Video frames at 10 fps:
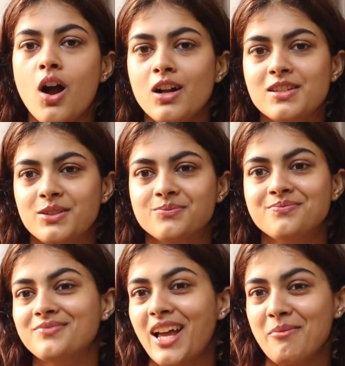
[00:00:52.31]
Also,
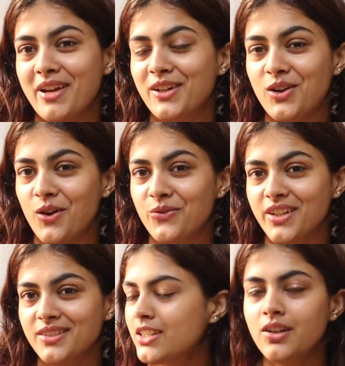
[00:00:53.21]
I made a
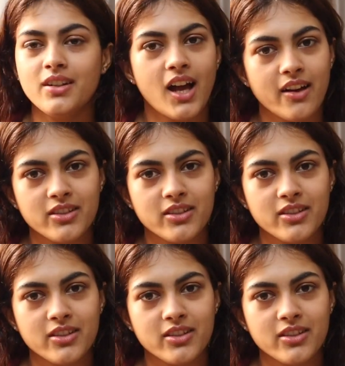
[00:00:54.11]
coffee. I did not have